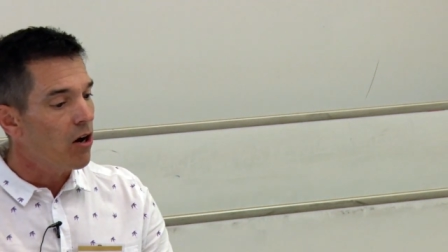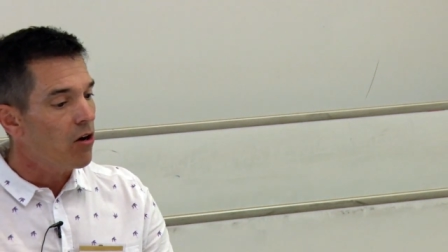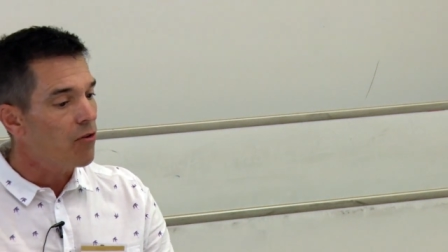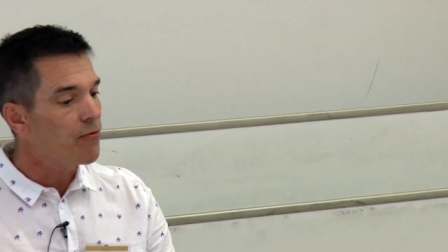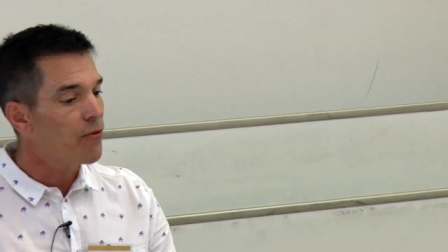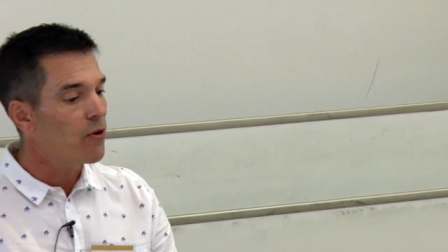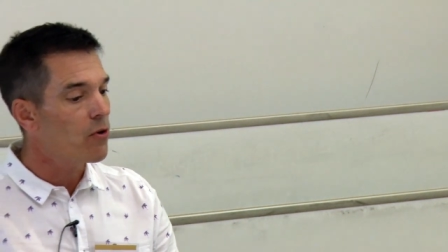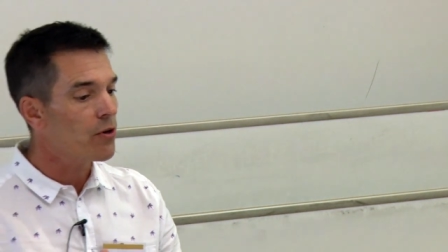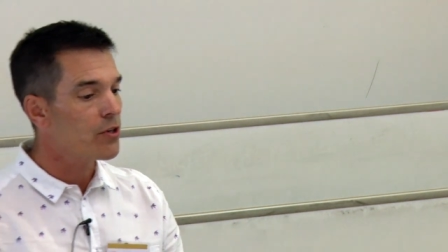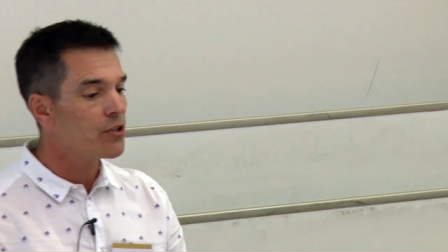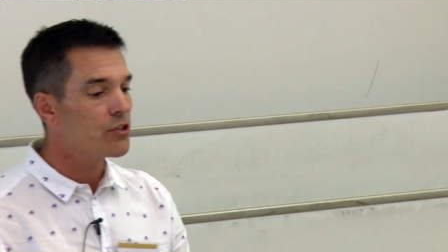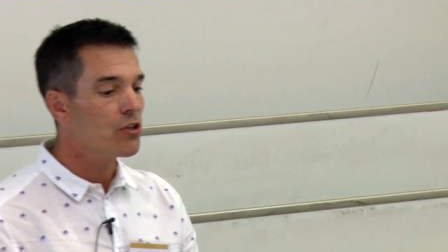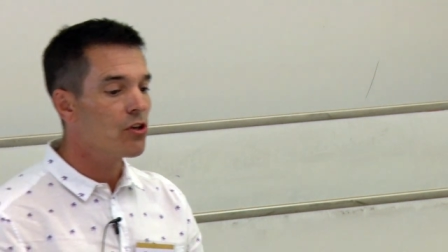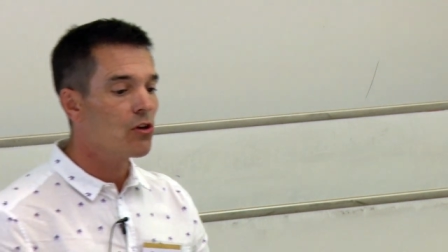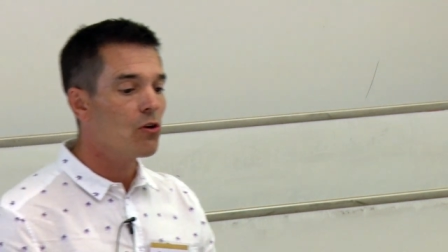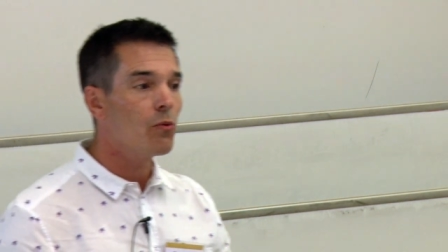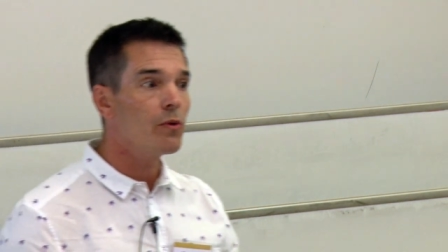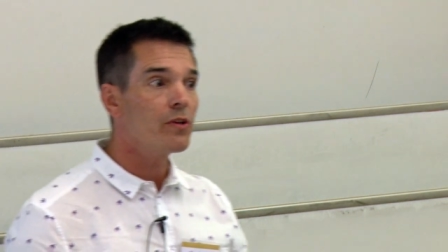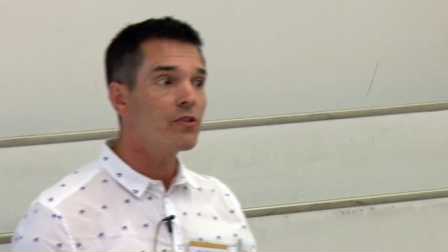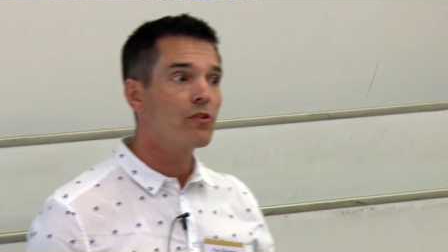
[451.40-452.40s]
our focus should
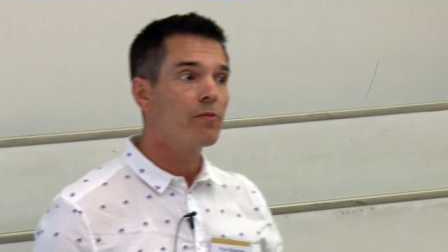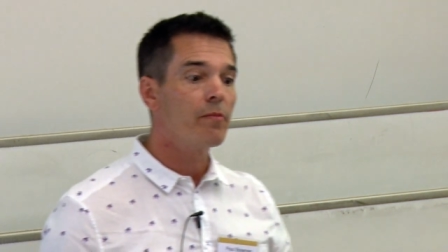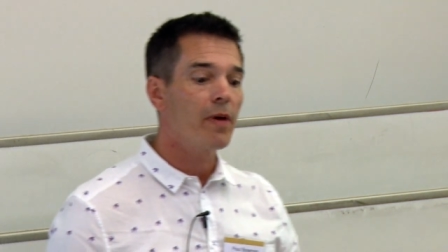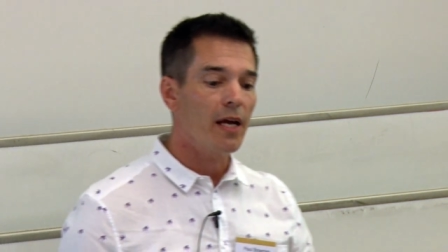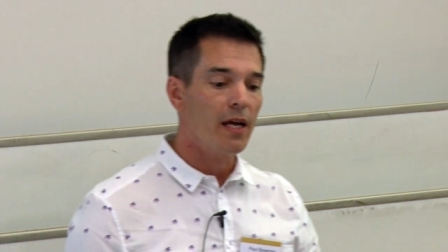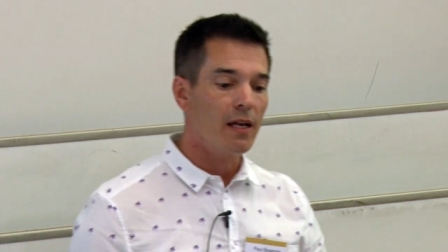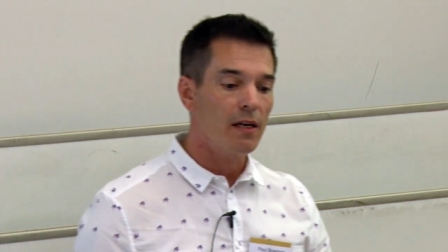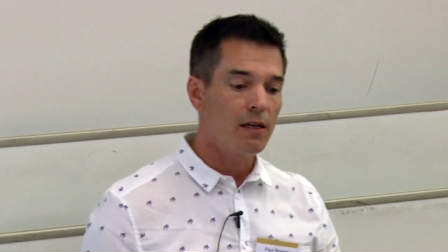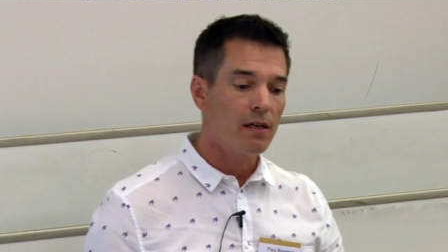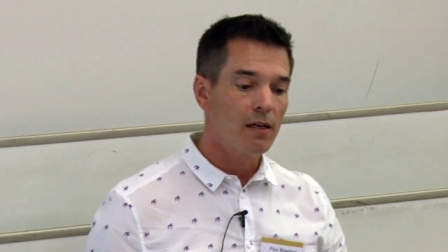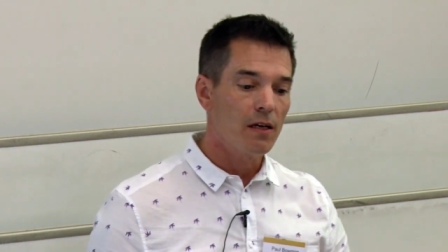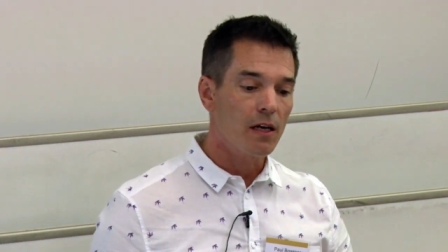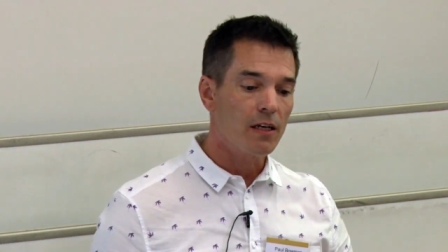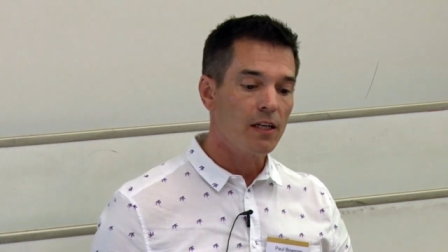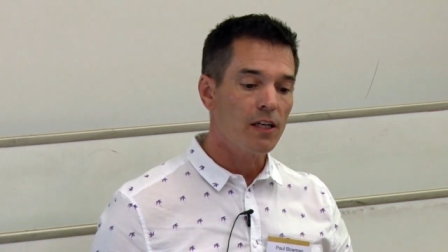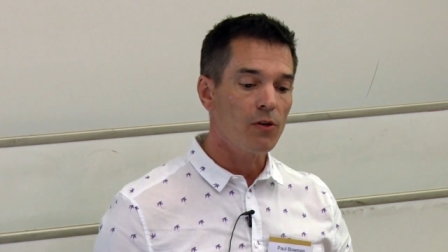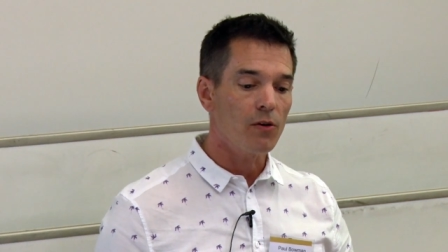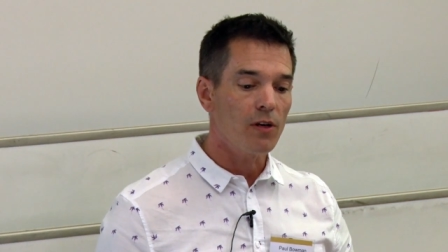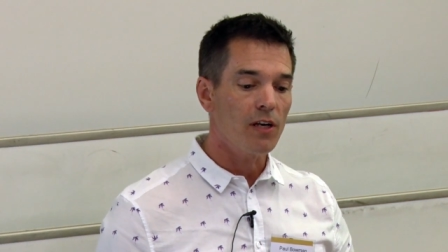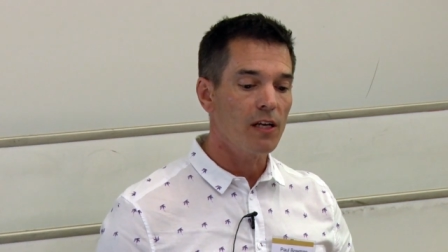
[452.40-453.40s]
always remain
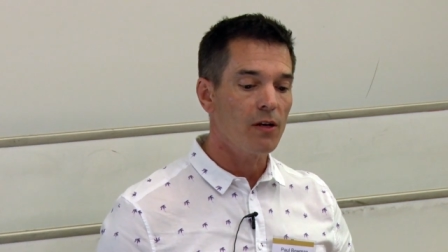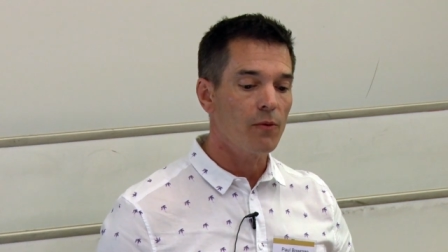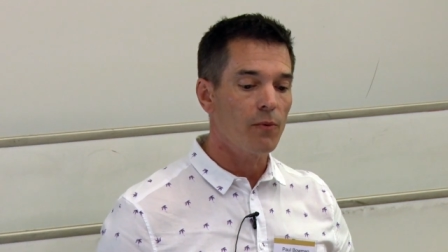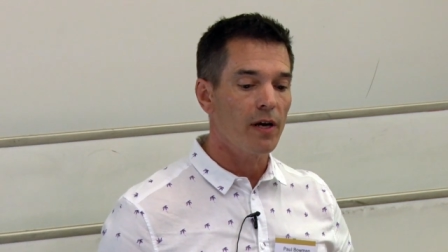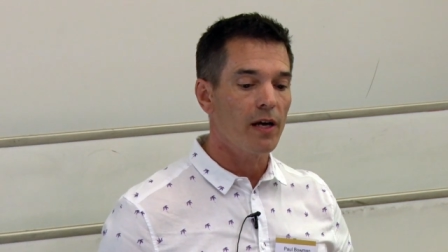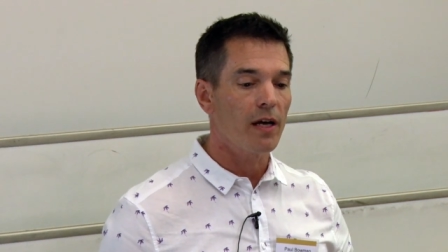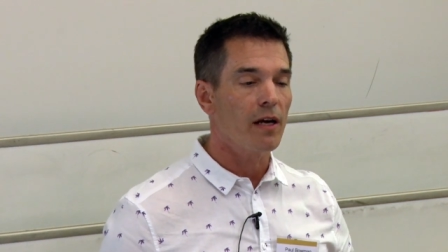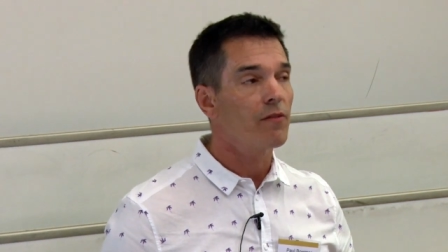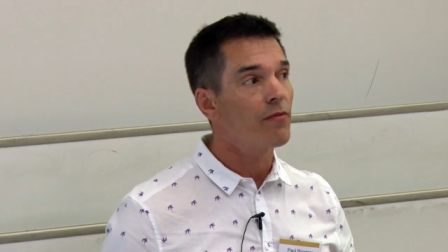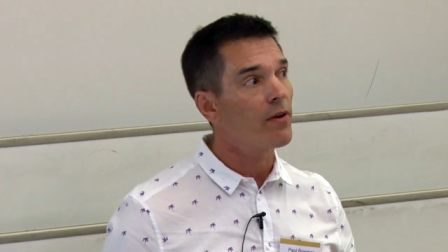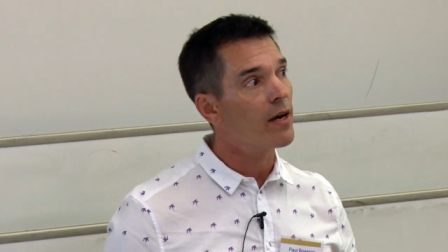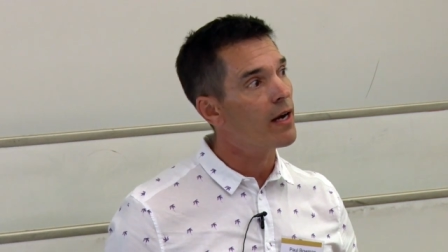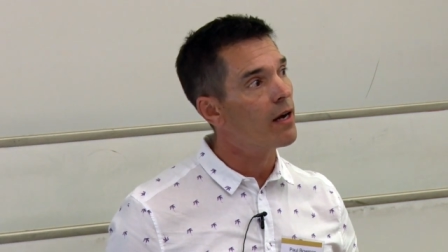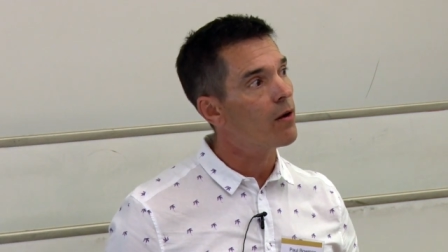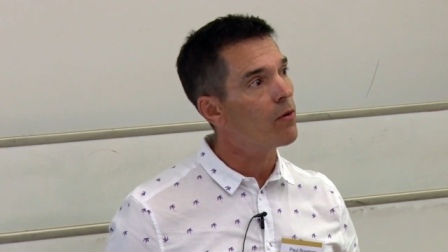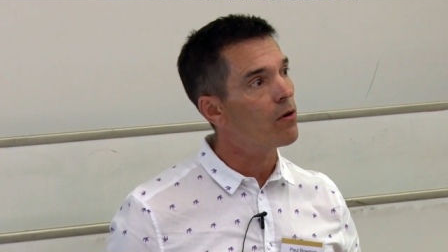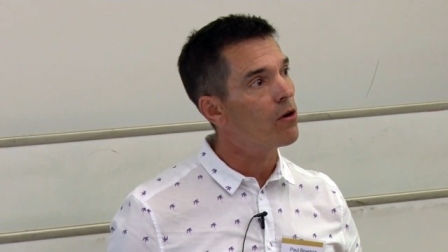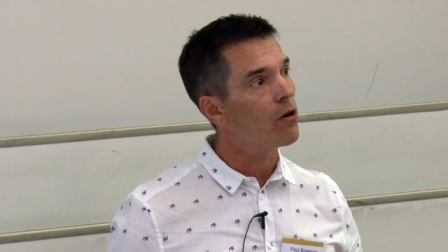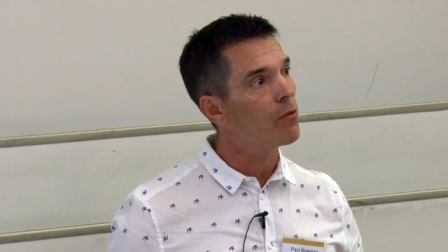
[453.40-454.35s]
acutely aware of how